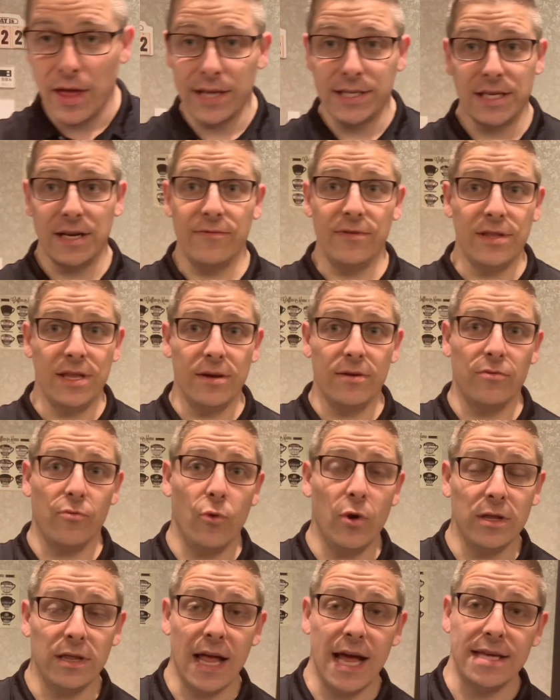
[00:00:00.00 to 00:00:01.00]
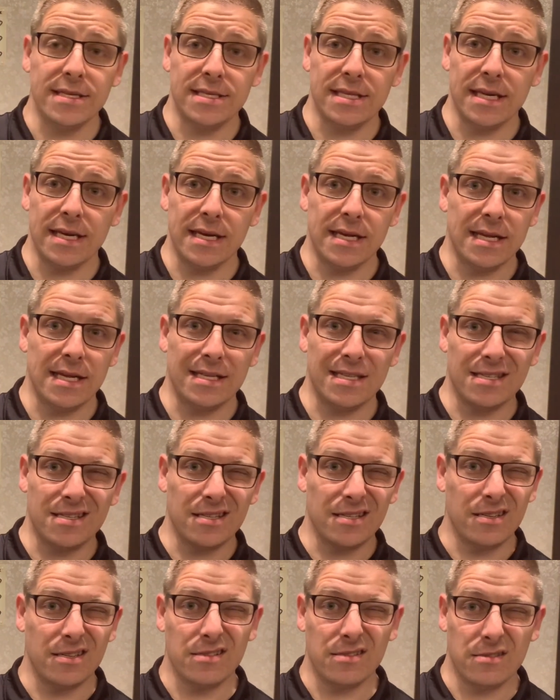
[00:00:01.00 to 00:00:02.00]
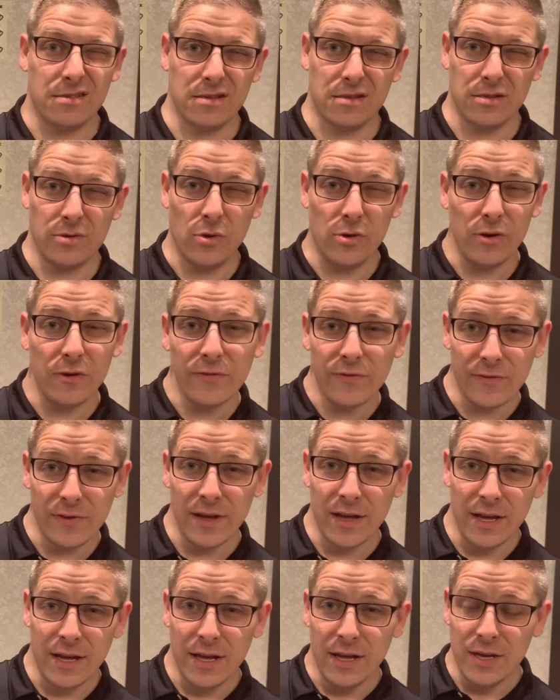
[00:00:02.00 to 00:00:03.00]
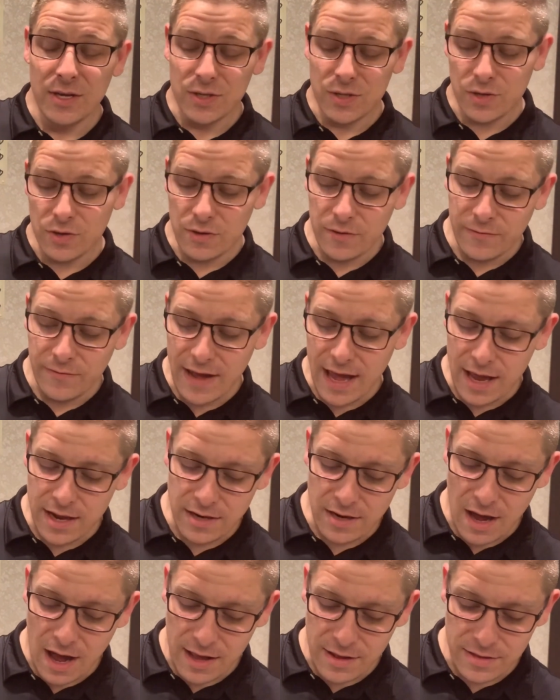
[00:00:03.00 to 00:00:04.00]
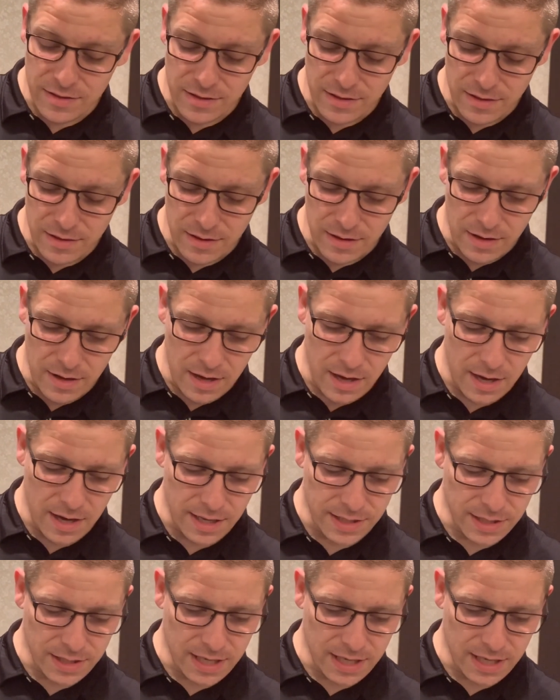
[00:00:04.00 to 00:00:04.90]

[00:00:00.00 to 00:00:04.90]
everything. One last thing, and it's sort of not, it's